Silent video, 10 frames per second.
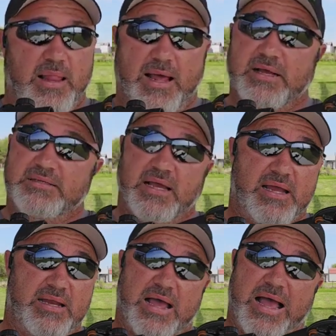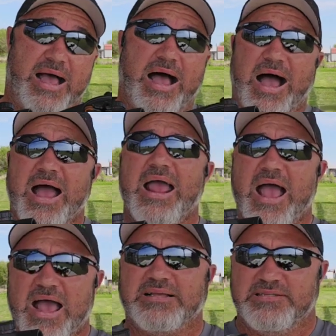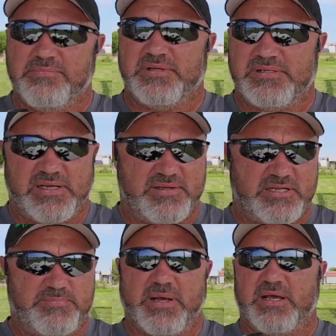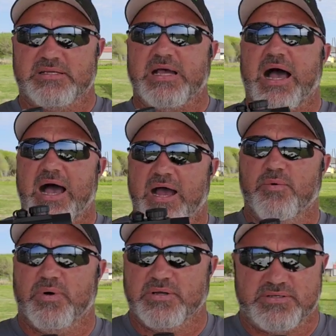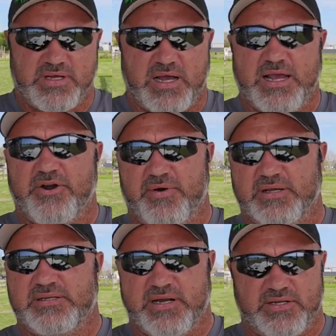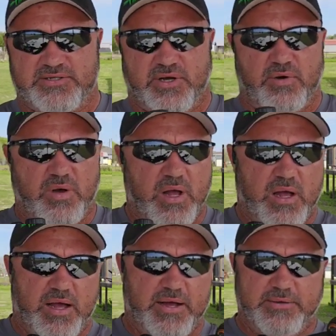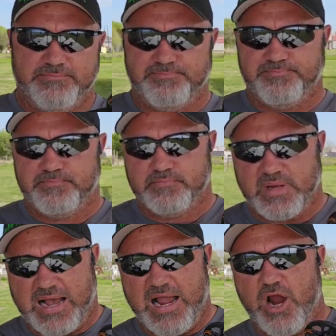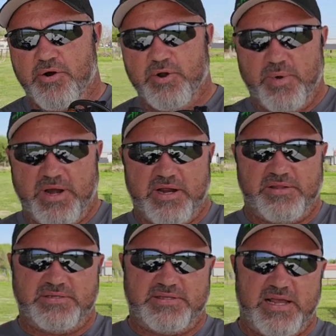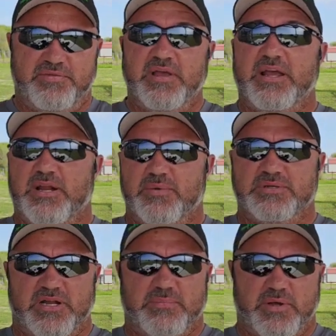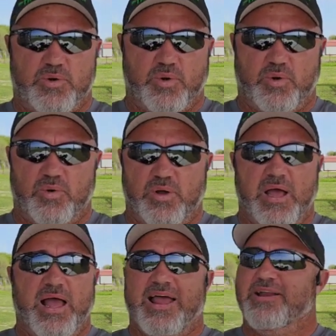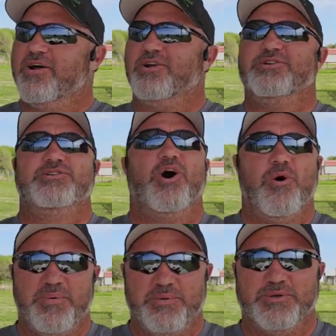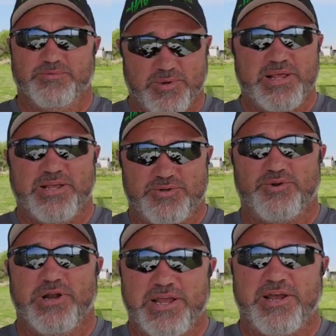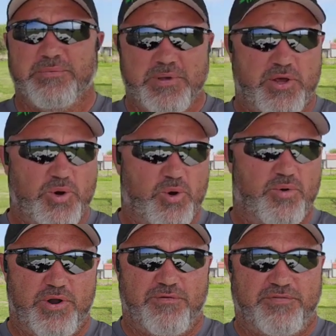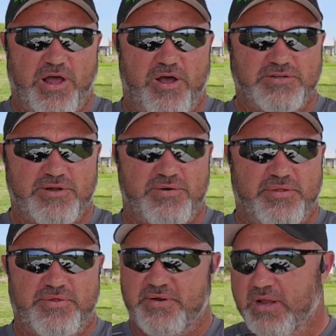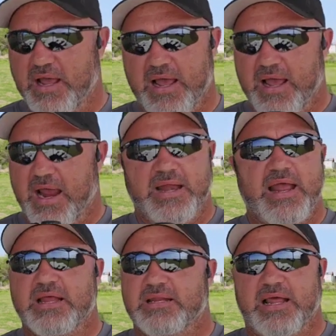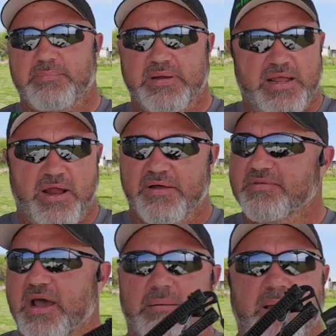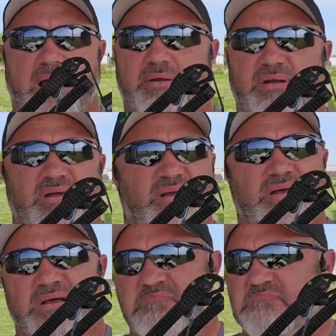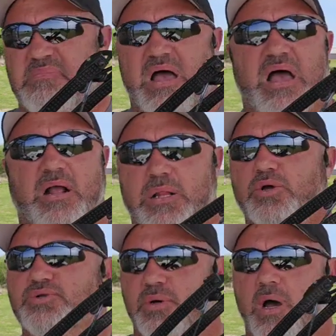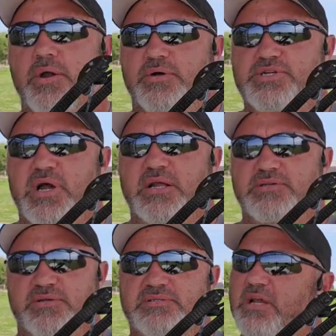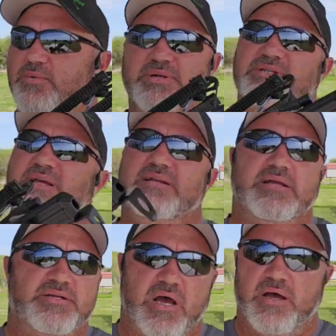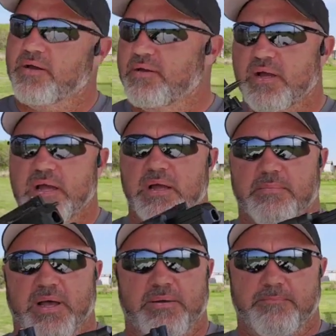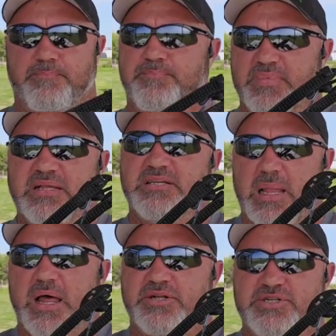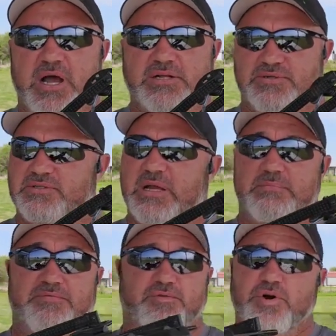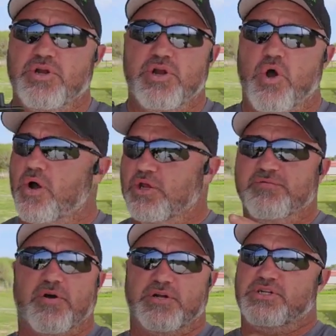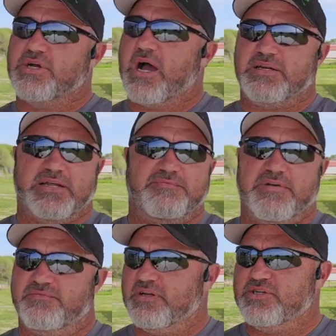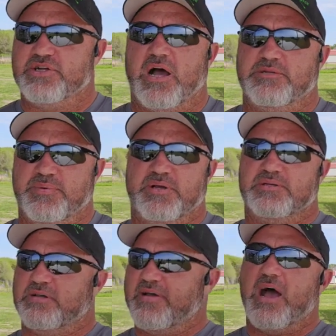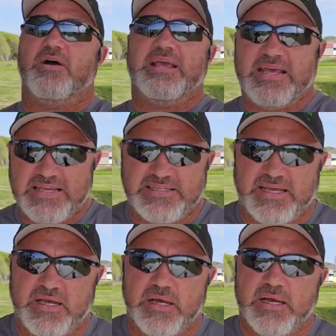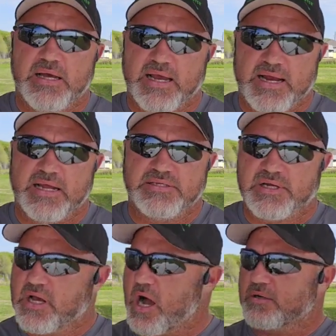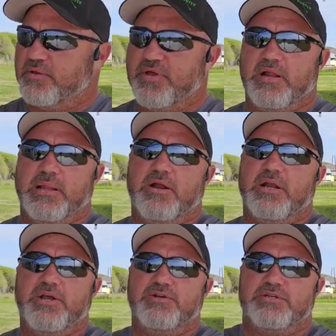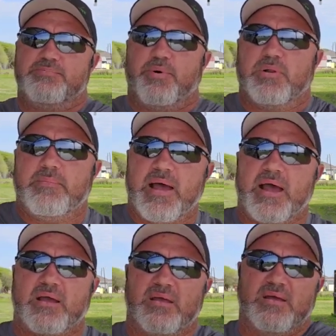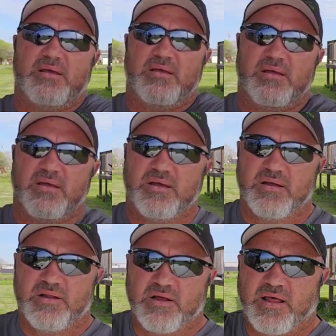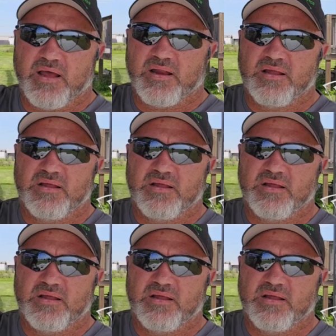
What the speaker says: Like I said, I asked them to send this because I was interested in it. So I already went into this thing thinking it was going to be cool and just hoping it was really truly going to be cool, no flaws, no nothing, and it hadn't let me down. I've got about close to 100 shots on this thing, which isn't a ton, but it's a lot of shots on this thing. Before you know it, you've already shot 10, 15 shots because of how easy it is to cock the thing. Literally, you just pull it back. Look at that.